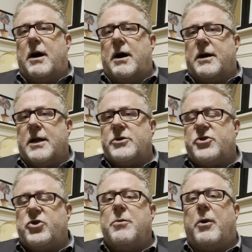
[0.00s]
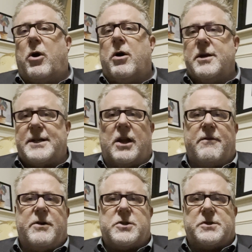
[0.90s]
consumer
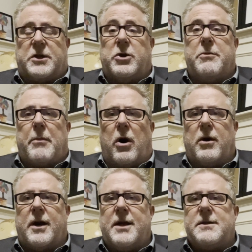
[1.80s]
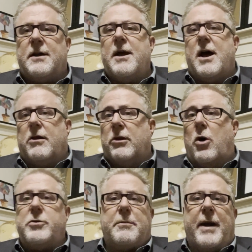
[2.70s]
televisions a good market. Low
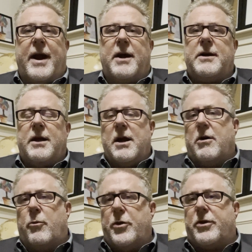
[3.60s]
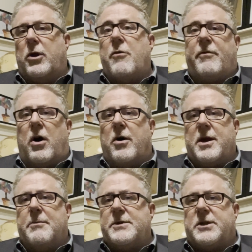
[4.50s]
demand with low
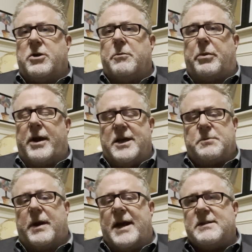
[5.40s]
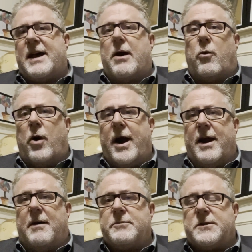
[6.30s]
volume is a good place. But as that
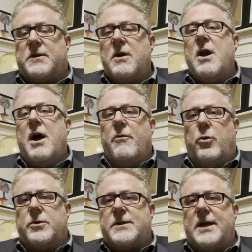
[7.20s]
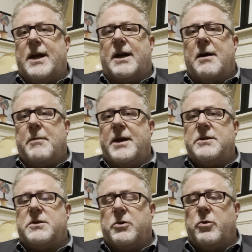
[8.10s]
ramps, we'll see it come
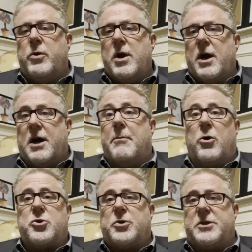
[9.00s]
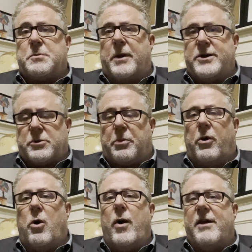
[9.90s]
into commercial displays or
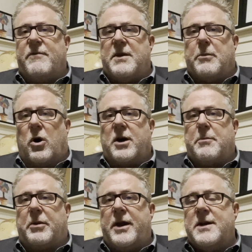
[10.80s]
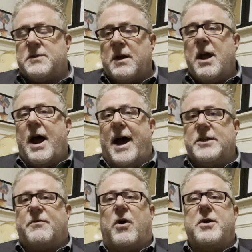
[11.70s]
Pro AV marketplace as
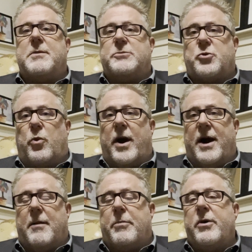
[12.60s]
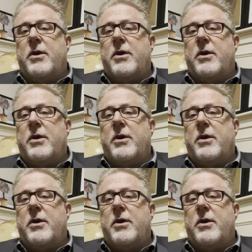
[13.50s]
volumes ramp.